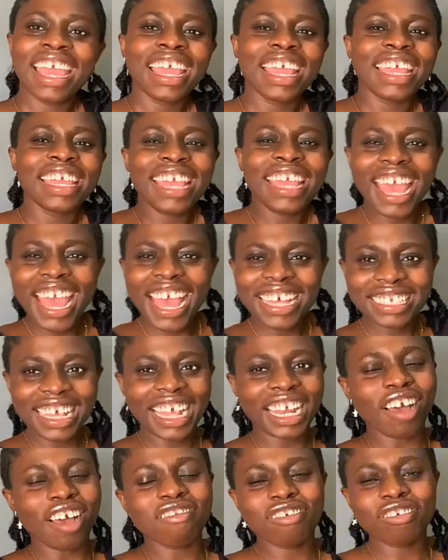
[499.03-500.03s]
Yes,
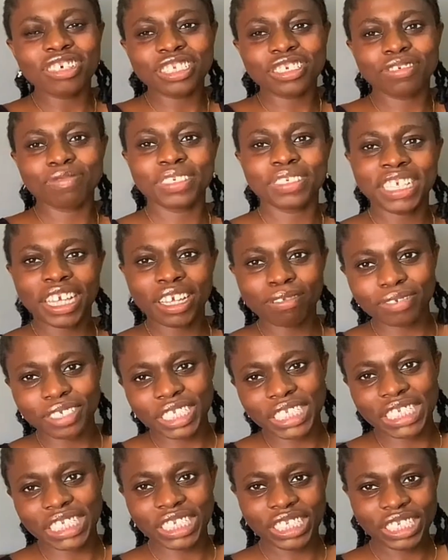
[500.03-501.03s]
and I've also been able
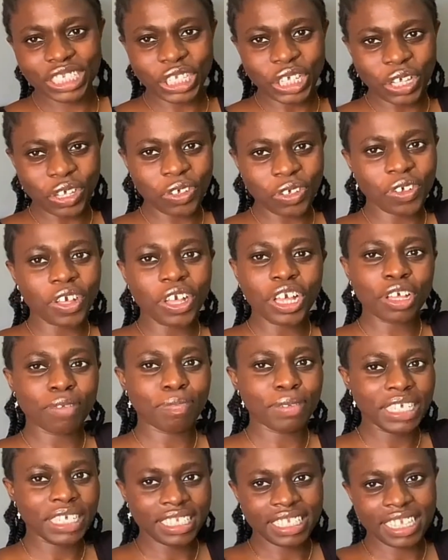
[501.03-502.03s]
to sew a
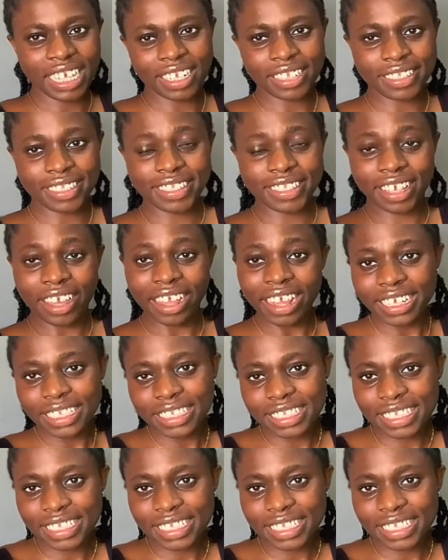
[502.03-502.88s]
pleated skirt,